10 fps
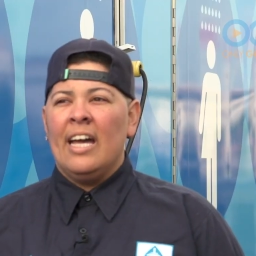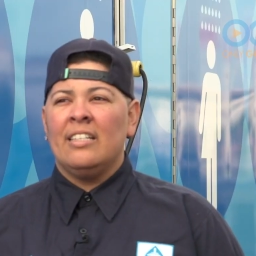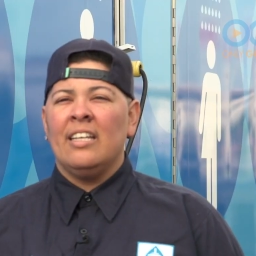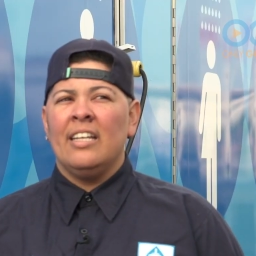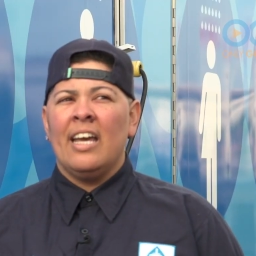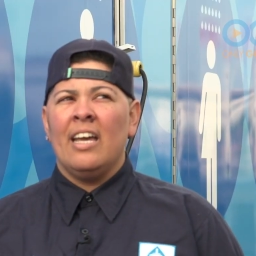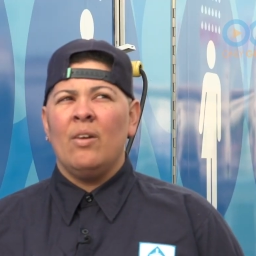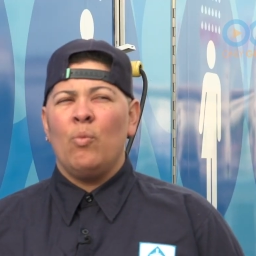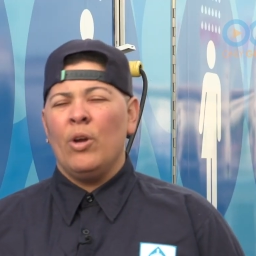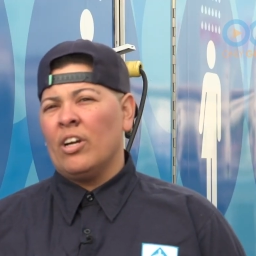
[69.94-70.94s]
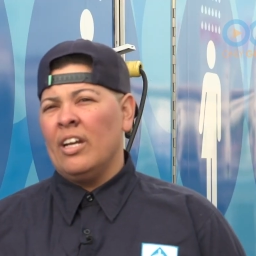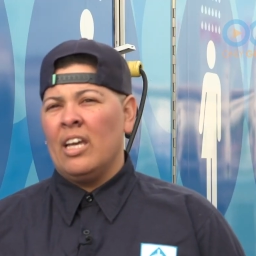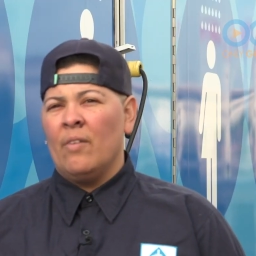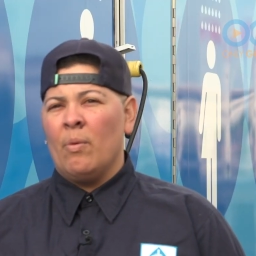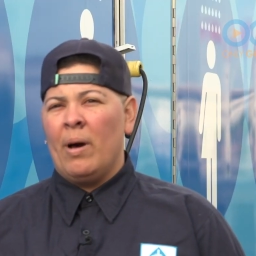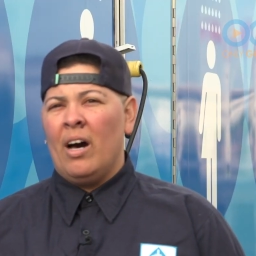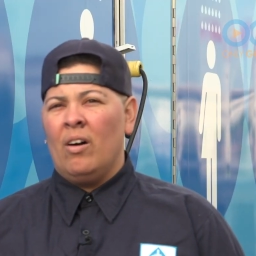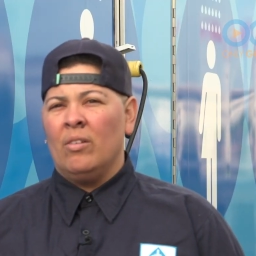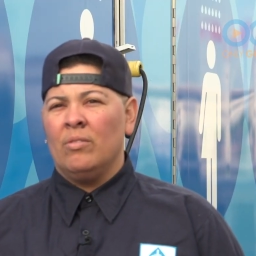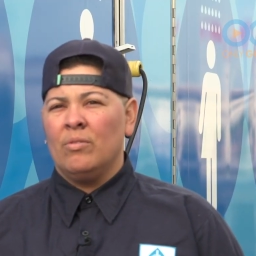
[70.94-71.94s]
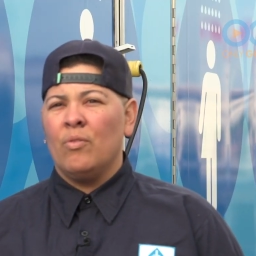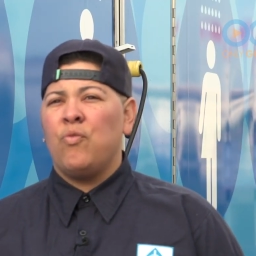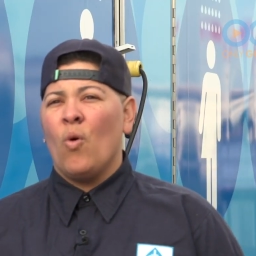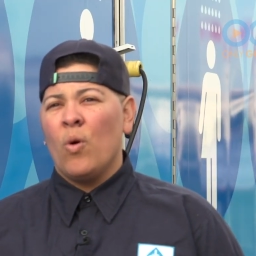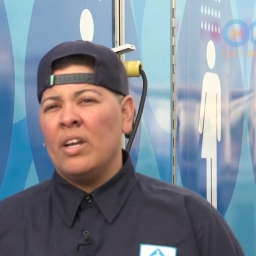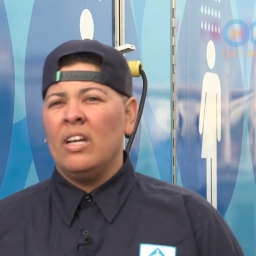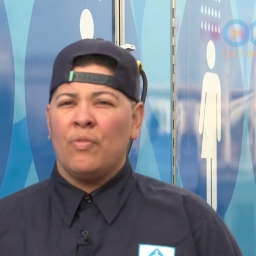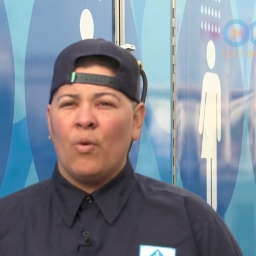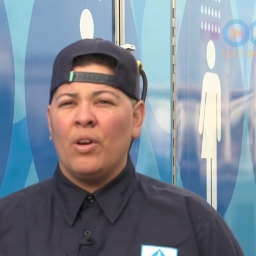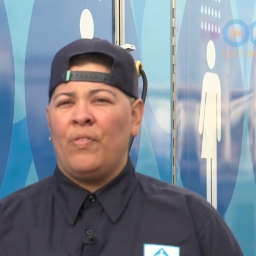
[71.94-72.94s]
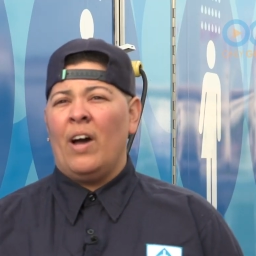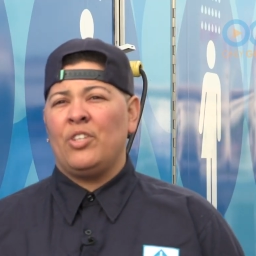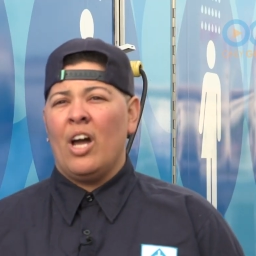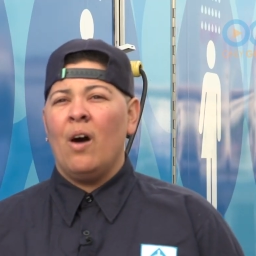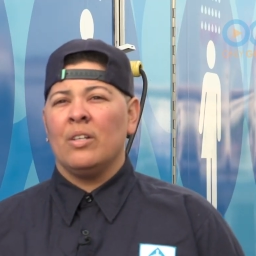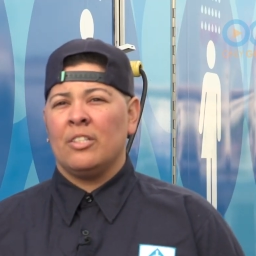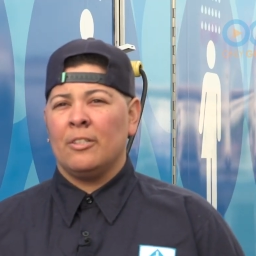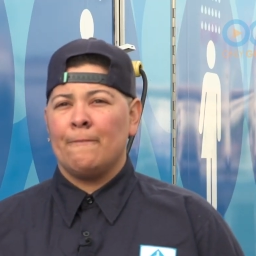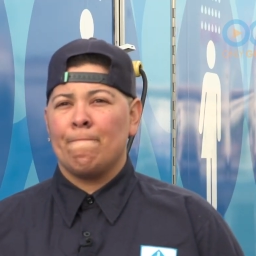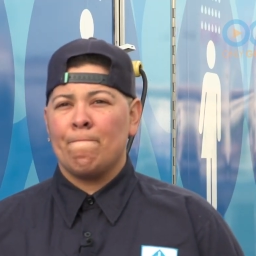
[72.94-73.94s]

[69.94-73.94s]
And today we are gonna give about 40 to 45 showers.